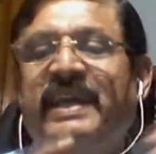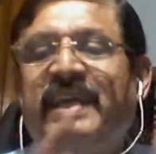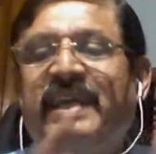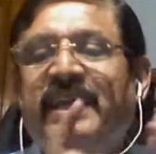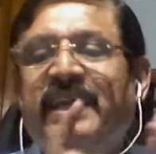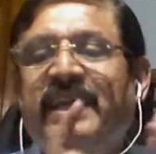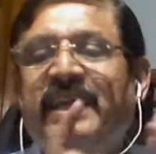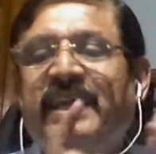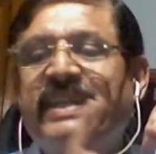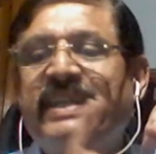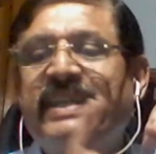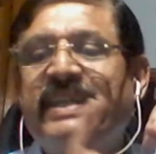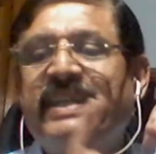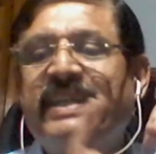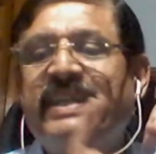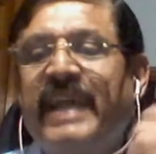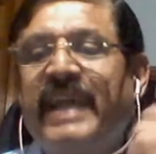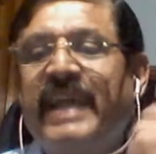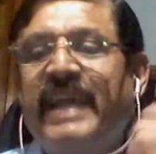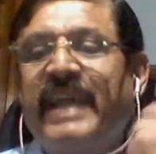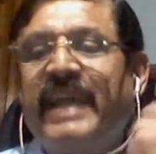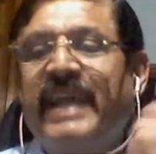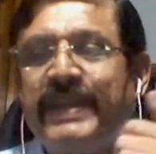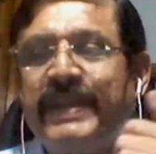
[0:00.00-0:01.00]
either
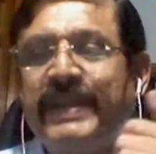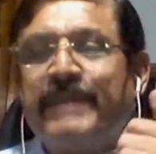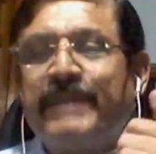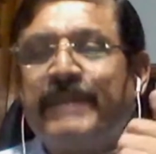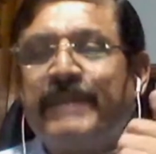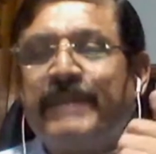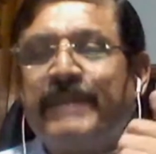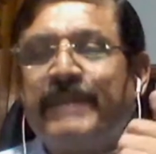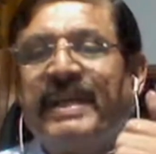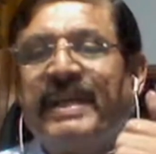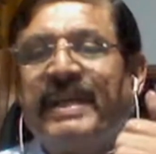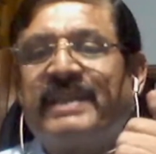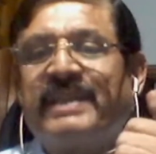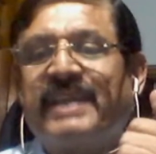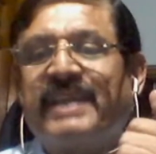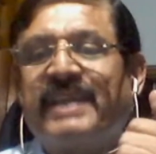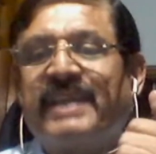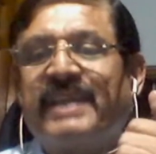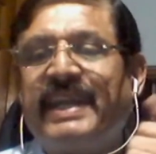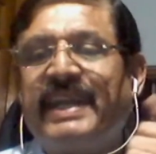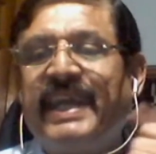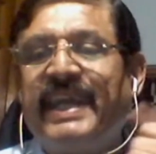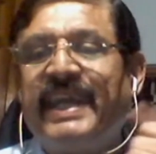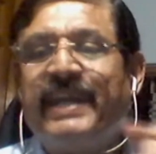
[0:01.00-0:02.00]
held by the public
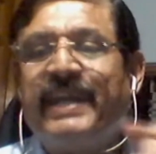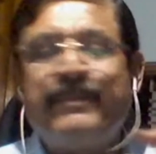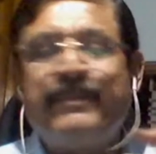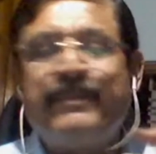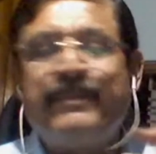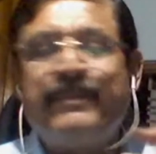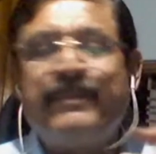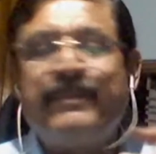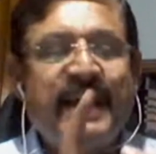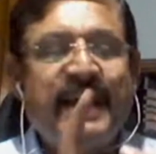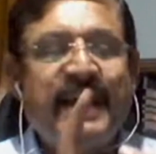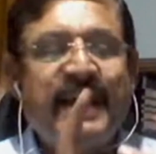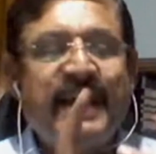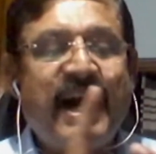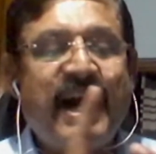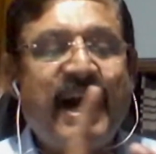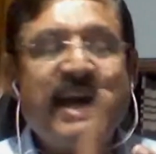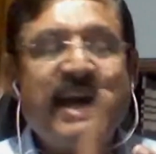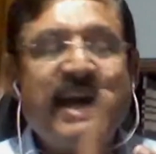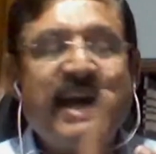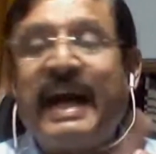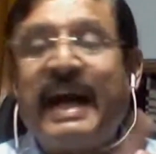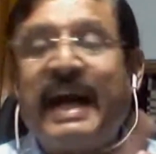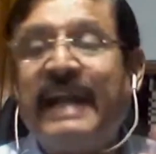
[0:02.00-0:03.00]
authority
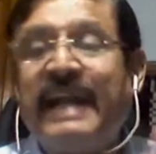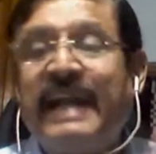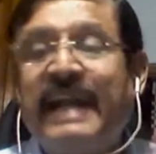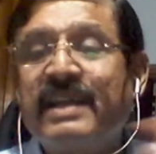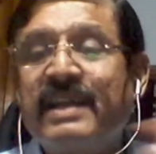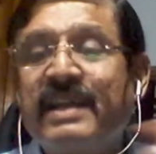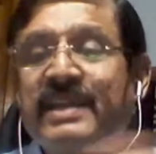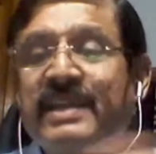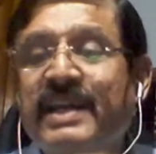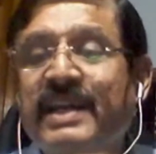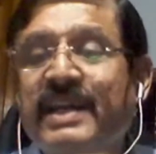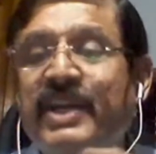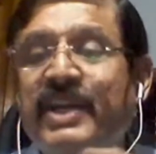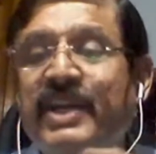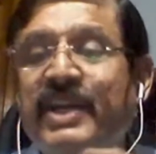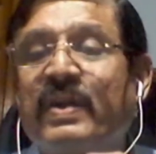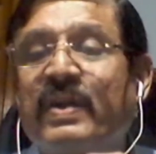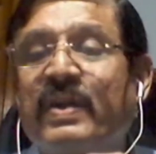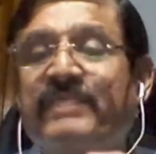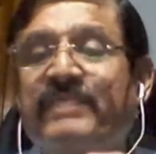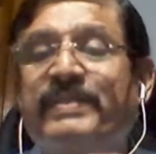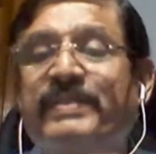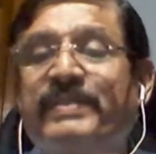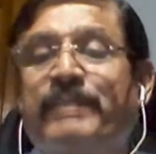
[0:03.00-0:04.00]
or under the
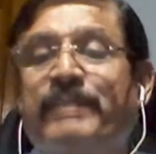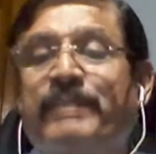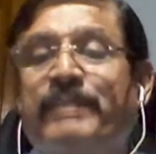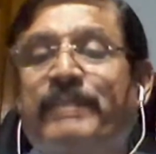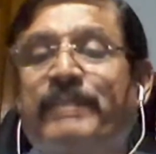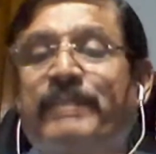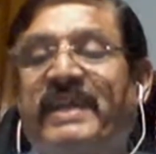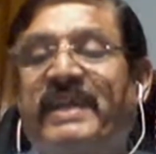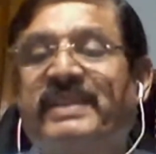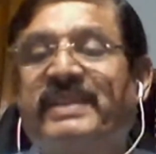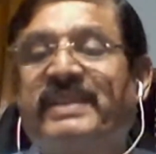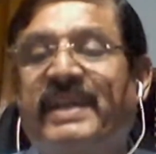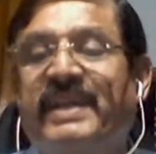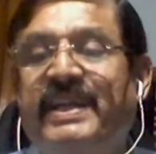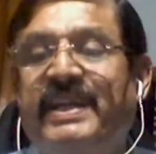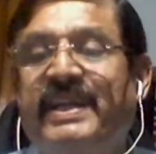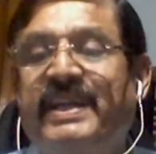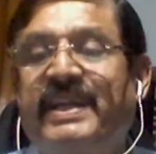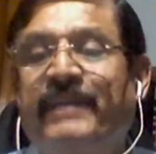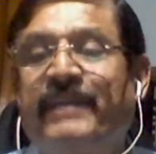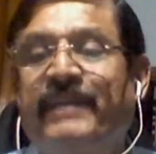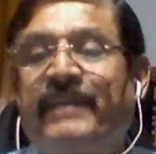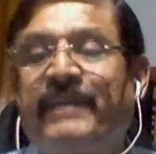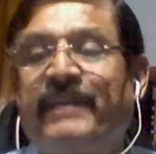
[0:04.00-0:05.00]
control of the public
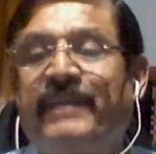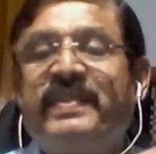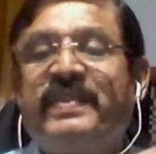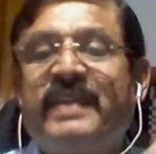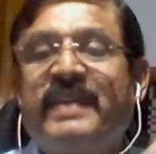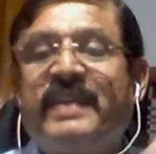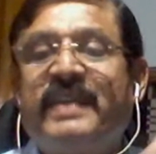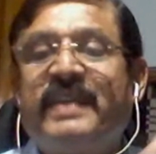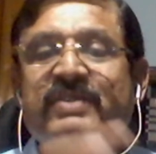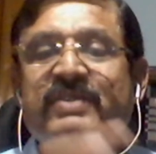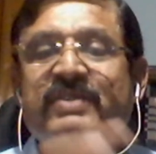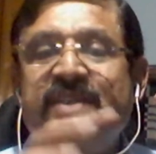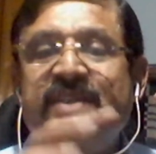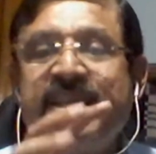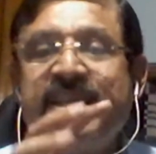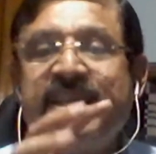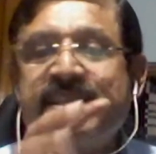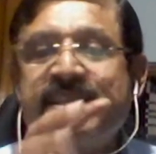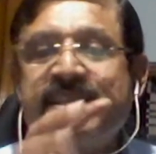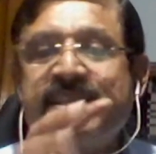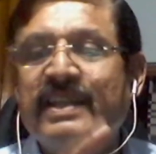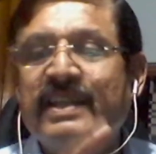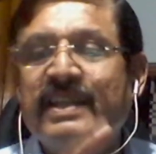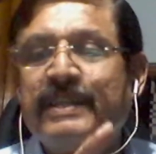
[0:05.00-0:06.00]
authority. Now,
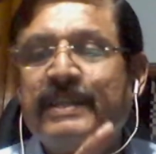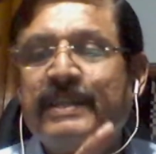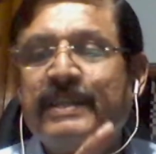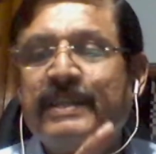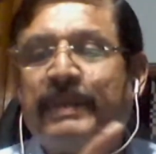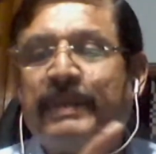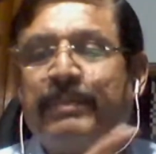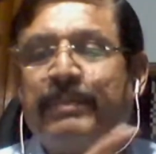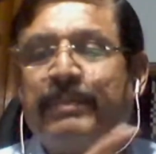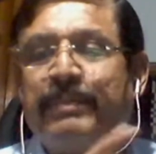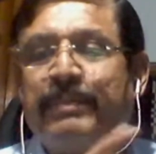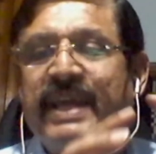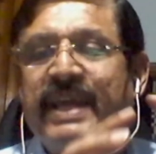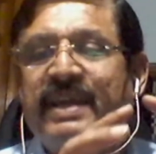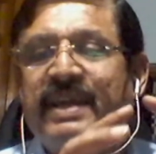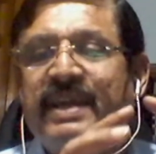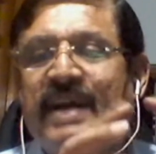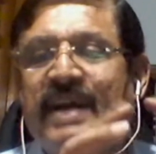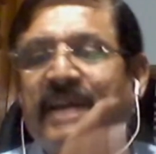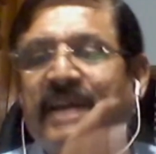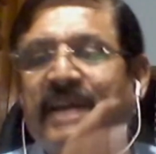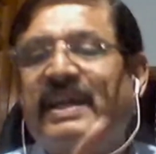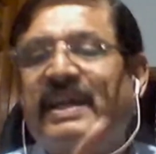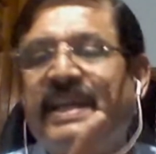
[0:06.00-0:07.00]
these are all the public
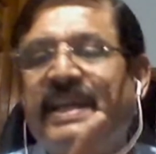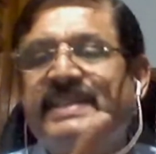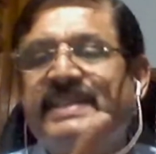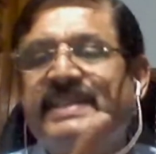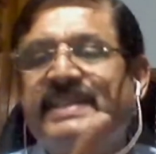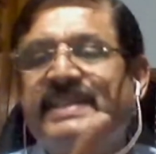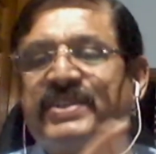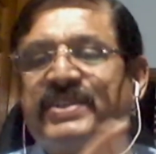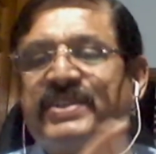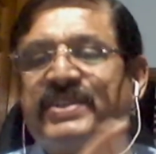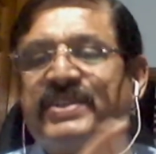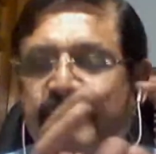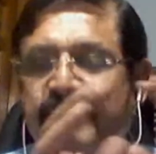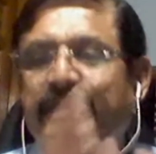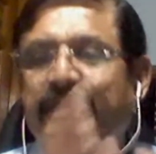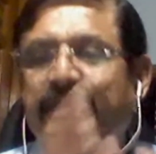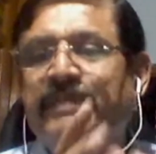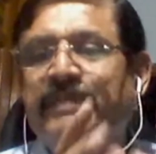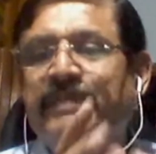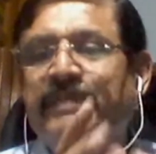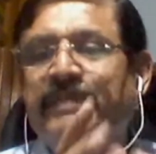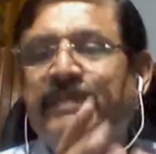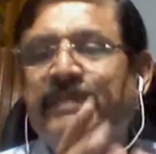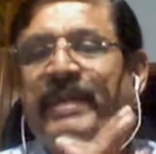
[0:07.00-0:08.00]
organizations. Some
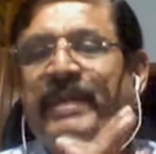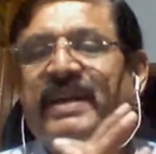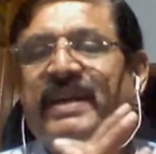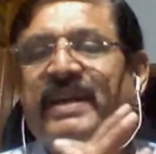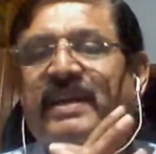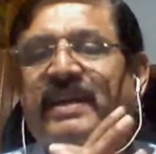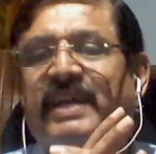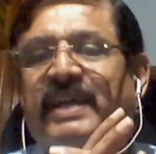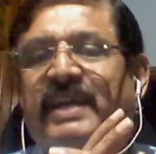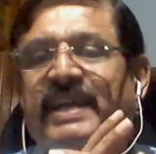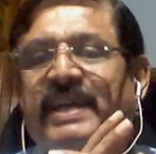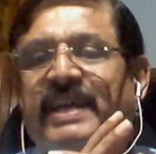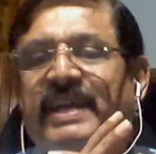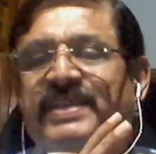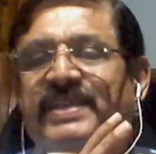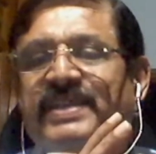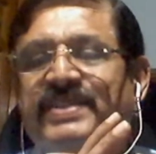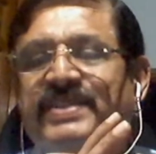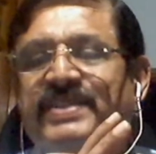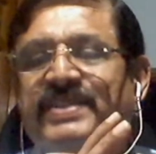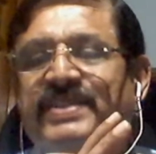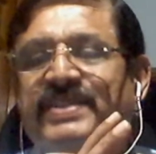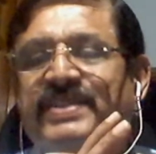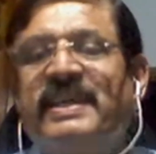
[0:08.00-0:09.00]
of the public
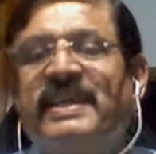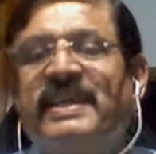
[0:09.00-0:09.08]
organizations,